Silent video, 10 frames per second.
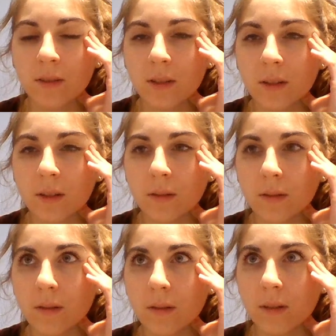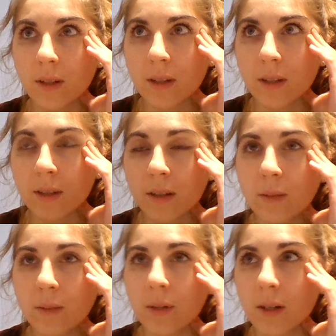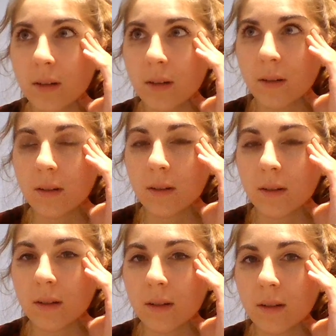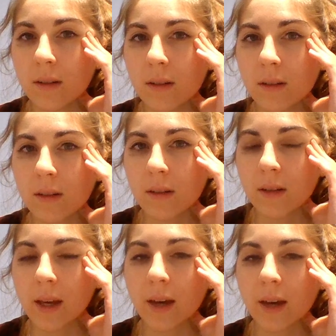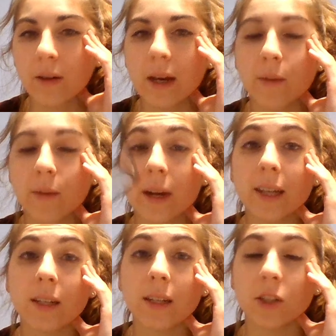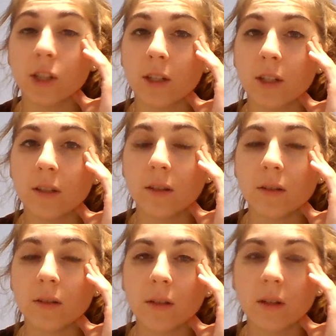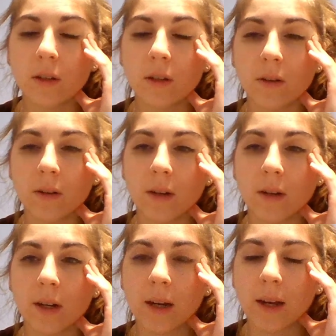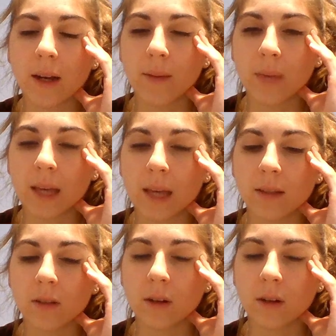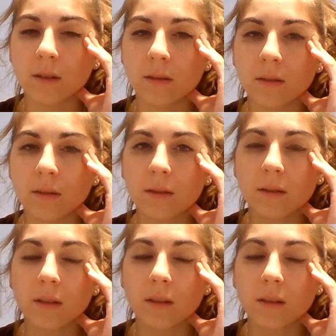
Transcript: So I talked about how I write in a journal, or I make songs